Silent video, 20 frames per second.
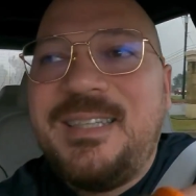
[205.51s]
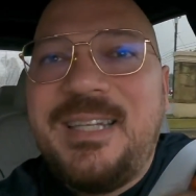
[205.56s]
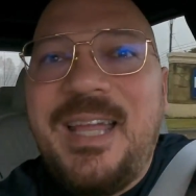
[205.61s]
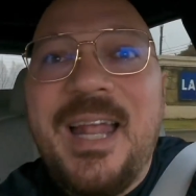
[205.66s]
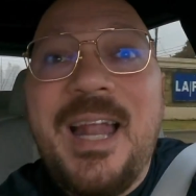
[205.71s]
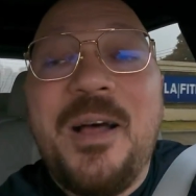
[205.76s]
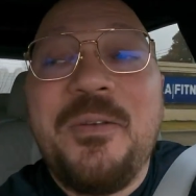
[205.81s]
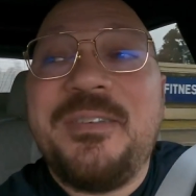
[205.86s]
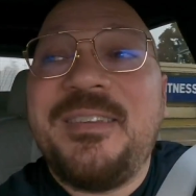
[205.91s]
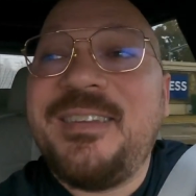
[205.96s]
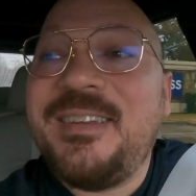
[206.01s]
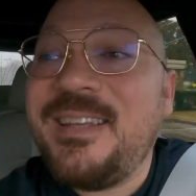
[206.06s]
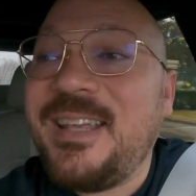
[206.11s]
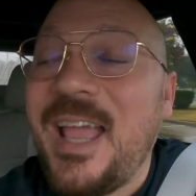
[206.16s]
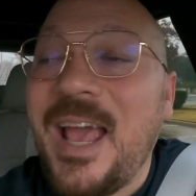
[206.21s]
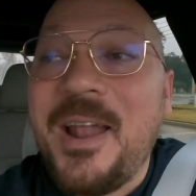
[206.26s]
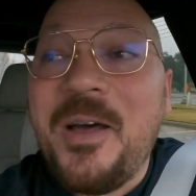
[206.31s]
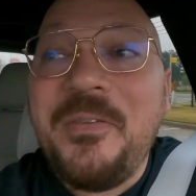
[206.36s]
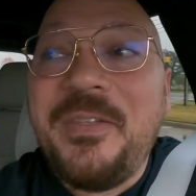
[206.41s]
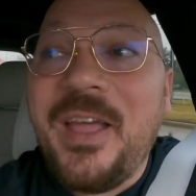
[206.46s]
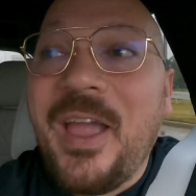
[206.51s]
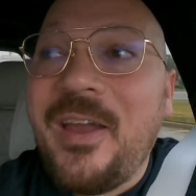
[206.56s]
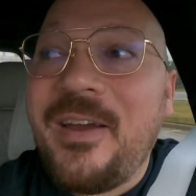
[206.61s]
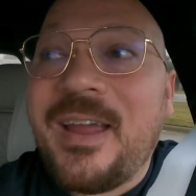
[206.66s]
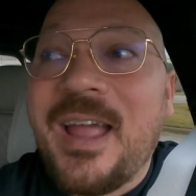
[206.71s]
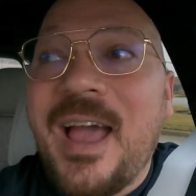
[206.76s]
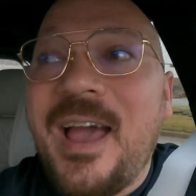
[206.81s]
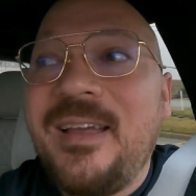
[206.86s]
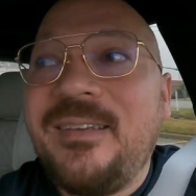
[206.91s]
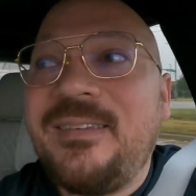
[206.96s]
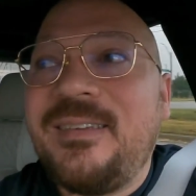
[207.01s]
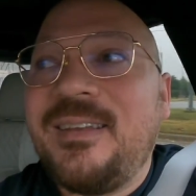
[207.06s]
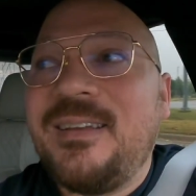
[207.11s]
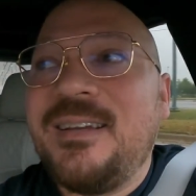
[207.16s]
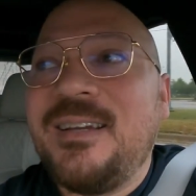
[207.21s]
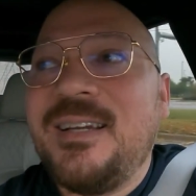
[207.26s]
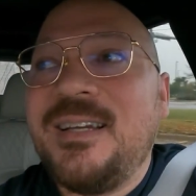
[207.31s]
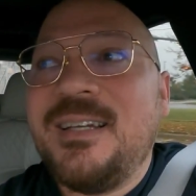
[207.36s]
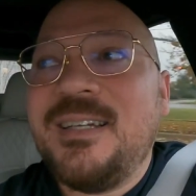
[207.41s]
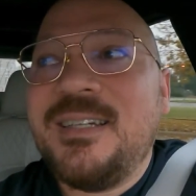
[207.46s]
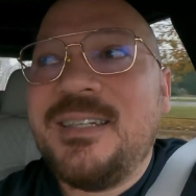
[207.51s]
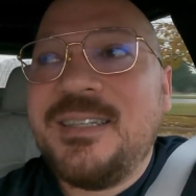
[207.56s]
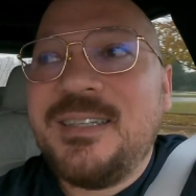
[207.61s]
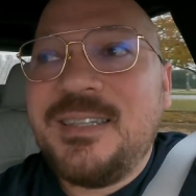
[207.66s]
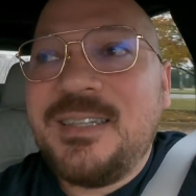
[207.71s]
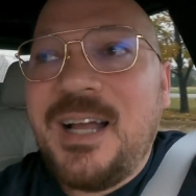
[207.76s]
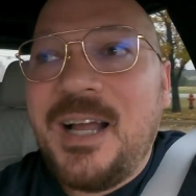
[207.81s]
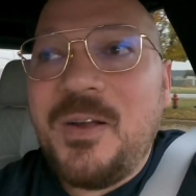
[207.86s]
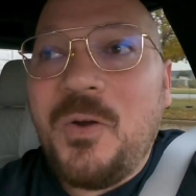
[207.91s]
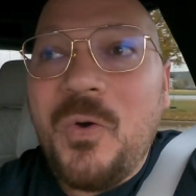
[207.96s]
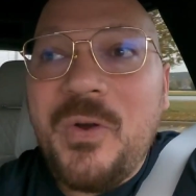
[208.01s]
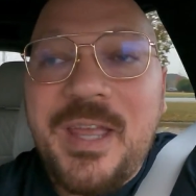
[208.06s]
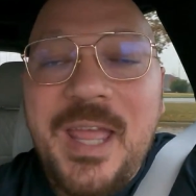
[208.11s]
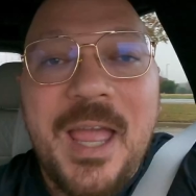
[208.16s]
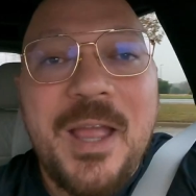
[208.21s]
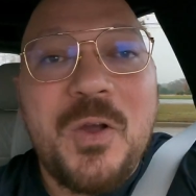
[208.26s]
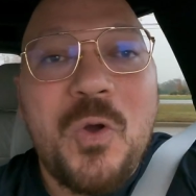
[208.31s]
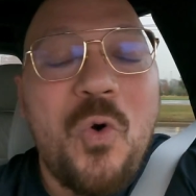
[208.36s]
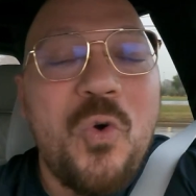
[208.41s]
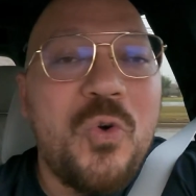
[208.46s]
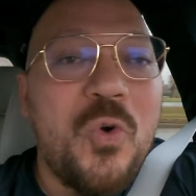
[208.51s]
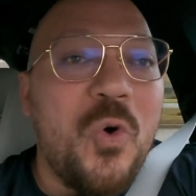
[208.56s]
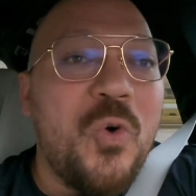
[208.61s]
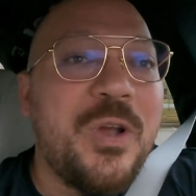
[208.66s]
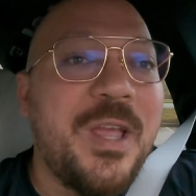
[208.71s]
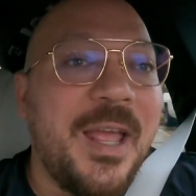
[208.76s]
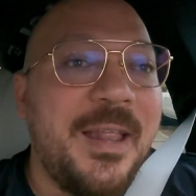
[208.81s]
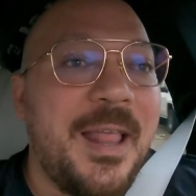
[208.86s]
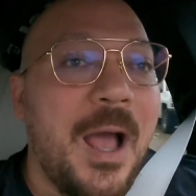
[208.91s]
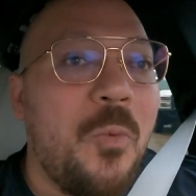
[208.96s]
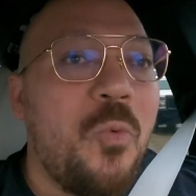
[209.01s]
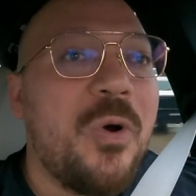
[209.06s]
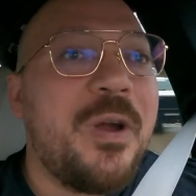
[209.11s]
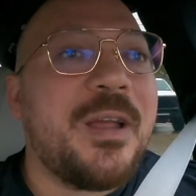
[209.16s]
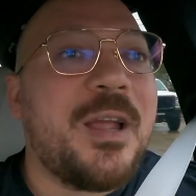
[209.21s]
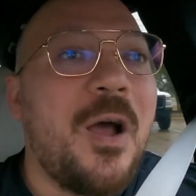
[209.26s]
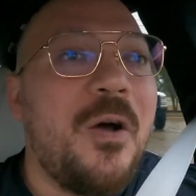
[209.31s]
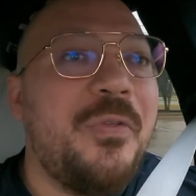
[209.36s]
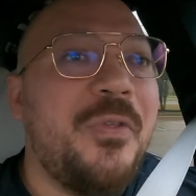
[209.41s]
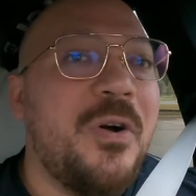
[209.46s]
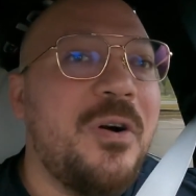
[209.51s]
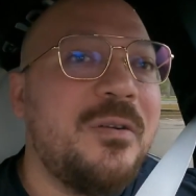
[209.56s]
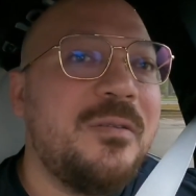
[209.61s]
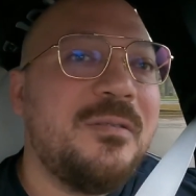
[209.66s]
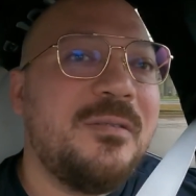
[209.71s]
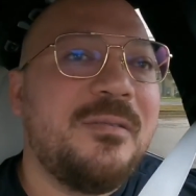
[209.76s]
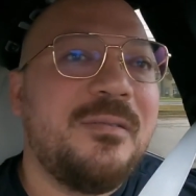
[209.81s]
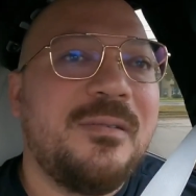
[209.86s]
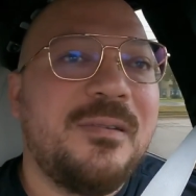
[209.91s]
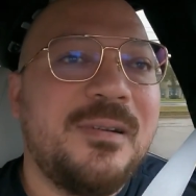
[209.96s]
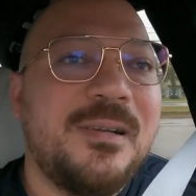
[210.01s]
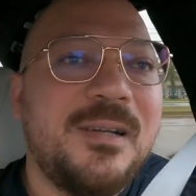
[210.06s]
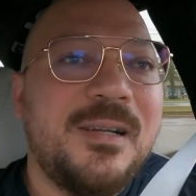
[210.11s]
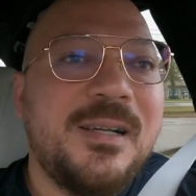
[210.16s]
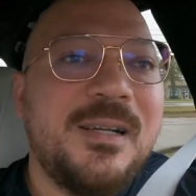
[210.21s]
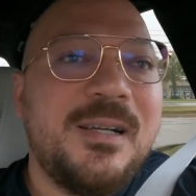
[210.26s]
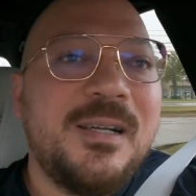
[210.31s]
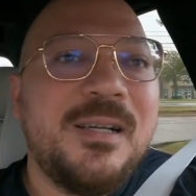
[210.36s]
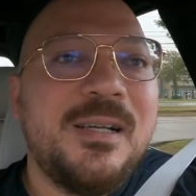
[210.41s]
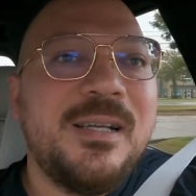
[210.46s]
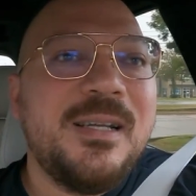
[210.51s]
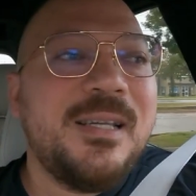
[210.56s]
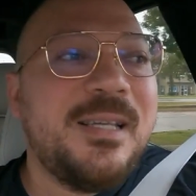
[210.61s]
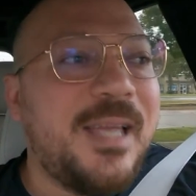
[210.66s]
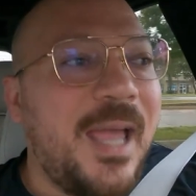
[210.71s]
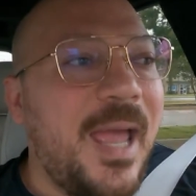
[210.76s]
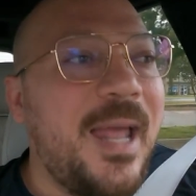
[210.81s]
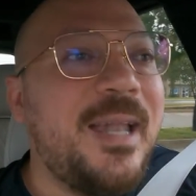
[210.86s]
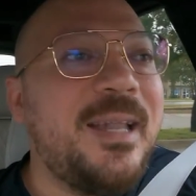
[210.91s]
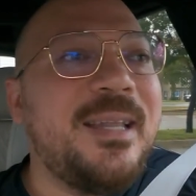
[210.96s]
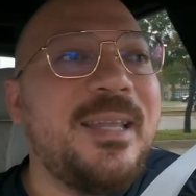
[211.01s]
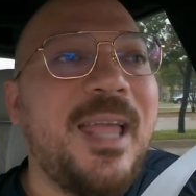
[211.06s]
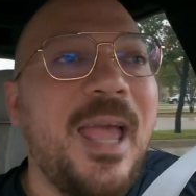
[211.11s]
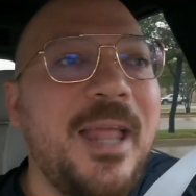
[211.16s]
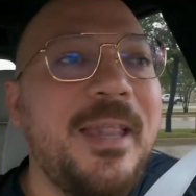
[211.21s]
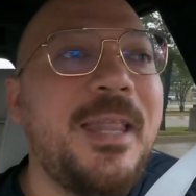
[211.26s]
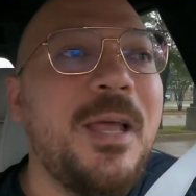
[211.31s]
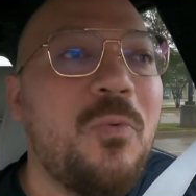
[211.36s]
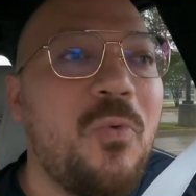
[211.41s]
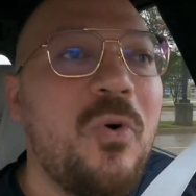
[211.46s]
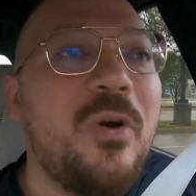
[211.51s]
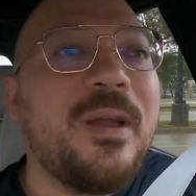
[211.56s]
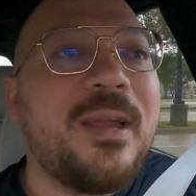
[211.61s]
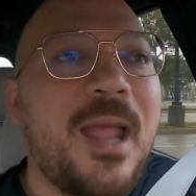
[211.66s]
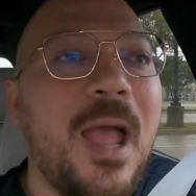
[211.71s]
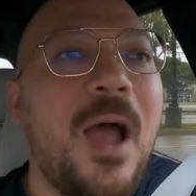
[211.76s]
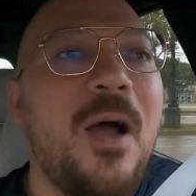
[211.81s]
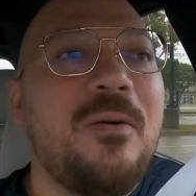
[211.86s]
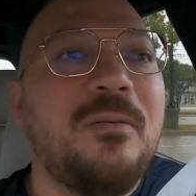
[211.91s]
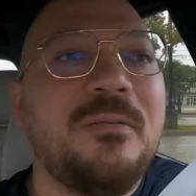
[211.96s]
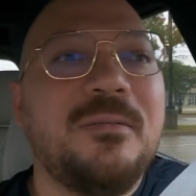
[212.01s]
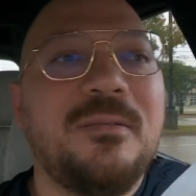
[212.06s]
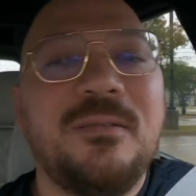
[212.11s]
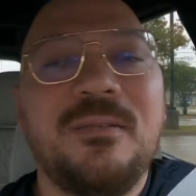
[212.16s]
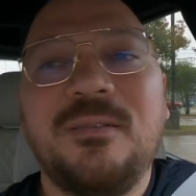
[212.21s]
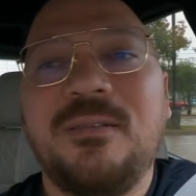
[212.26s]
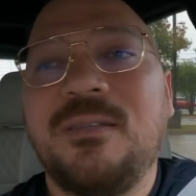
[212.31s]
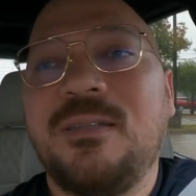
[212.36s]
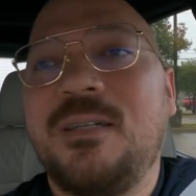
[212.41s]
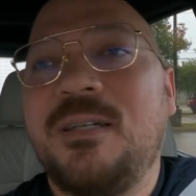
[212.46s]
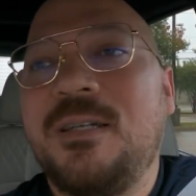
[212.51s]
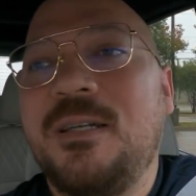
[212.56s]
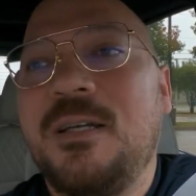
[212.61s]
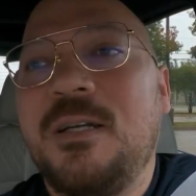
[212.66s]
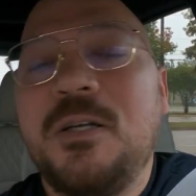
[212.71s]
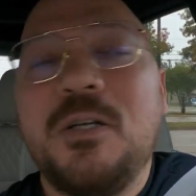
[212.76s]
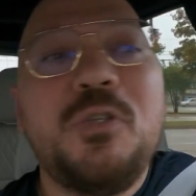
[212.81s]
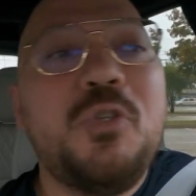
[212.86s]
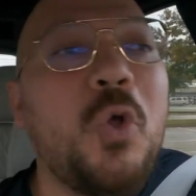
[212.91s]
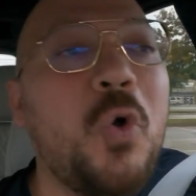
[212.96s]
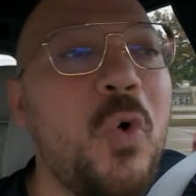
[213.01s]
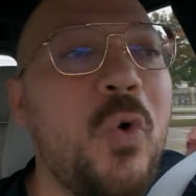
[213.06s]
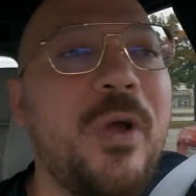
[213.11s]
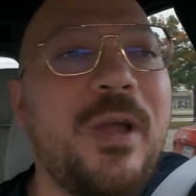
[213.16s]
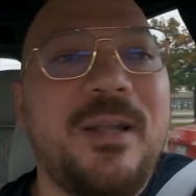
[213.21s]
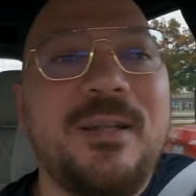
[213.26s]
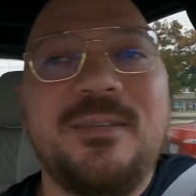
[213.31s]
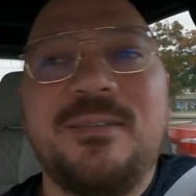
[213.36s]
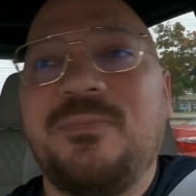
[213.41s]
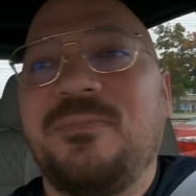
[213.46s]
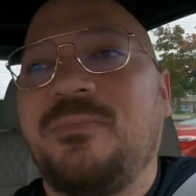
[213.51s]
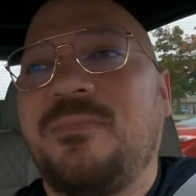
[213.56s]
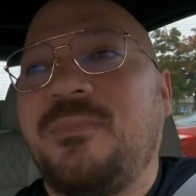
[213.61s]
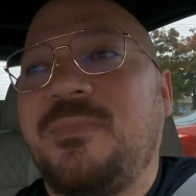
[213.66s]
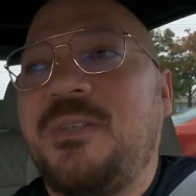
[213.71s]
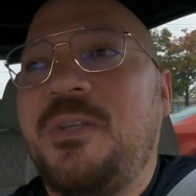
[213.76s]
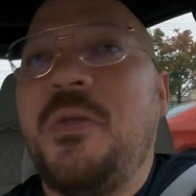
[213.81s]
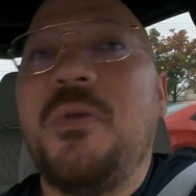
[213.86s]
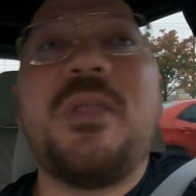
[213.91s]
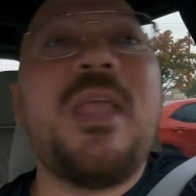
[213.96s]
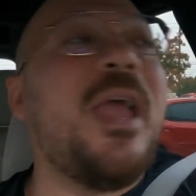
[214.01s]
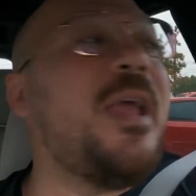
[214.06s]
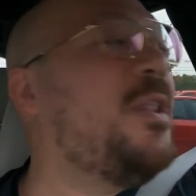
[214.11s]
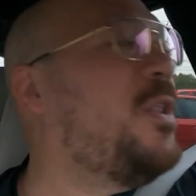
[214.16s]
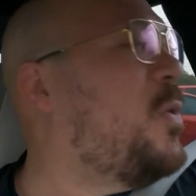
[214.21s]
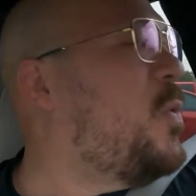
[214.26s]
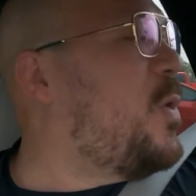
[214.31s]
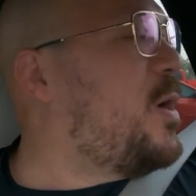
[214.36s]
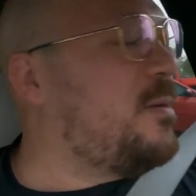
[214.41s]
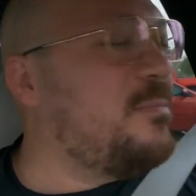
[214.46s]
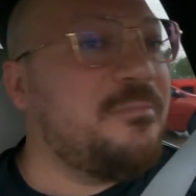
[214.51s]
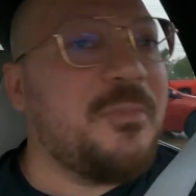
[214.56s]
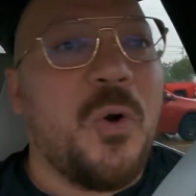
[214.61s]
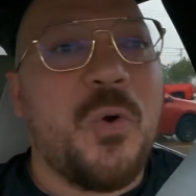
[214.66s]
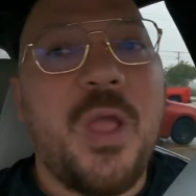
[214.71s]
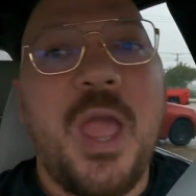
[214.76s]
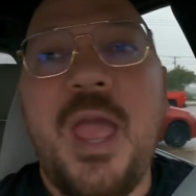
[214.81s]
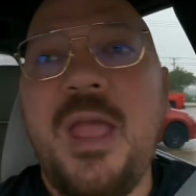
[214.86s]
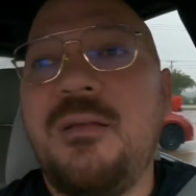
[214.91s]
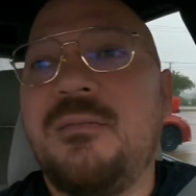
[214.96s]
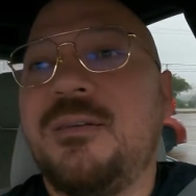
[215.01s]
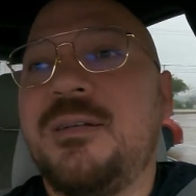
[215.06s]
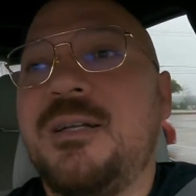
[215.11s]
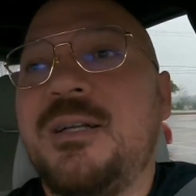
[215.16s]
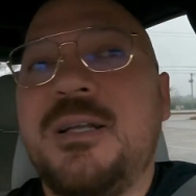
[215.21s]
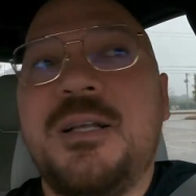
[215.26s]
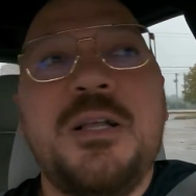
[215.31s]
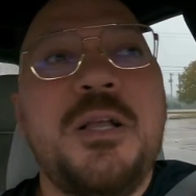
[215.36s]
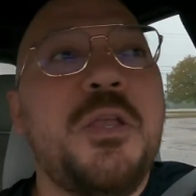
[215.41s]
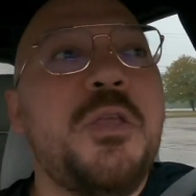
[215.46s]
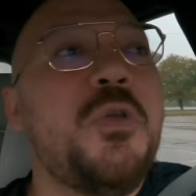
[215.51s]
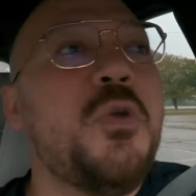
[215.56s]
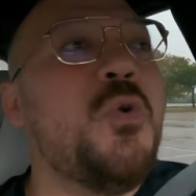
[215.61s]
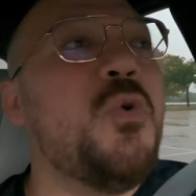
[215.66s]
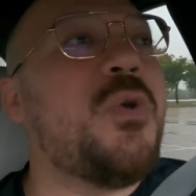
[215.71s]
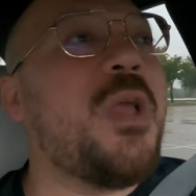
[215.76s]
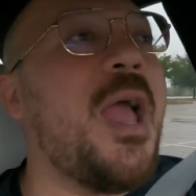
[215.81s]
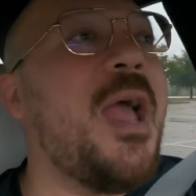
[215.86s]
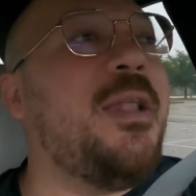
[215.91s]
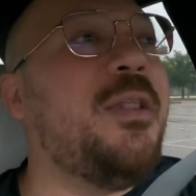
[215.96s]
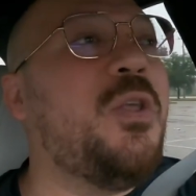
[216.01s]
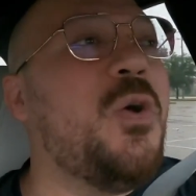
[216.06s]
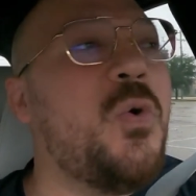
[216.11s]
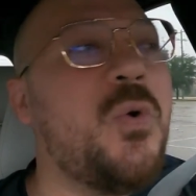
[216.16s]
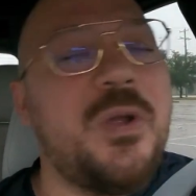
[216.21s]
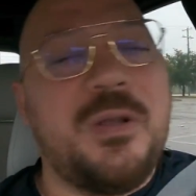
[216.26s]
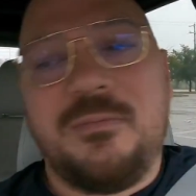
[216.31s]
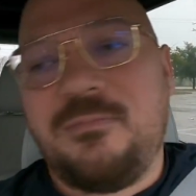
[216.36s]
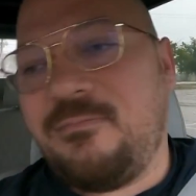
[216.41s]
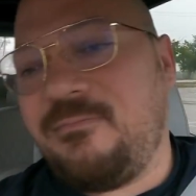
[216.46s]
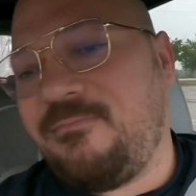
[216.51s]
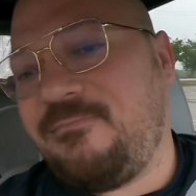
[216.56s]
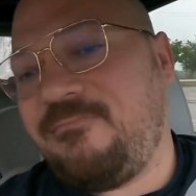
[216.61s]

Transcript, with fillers: Get out, get out there, guys. Go get, go, go get that workout done. Get, get the workout. Do it. You can do it, okay? You can do it.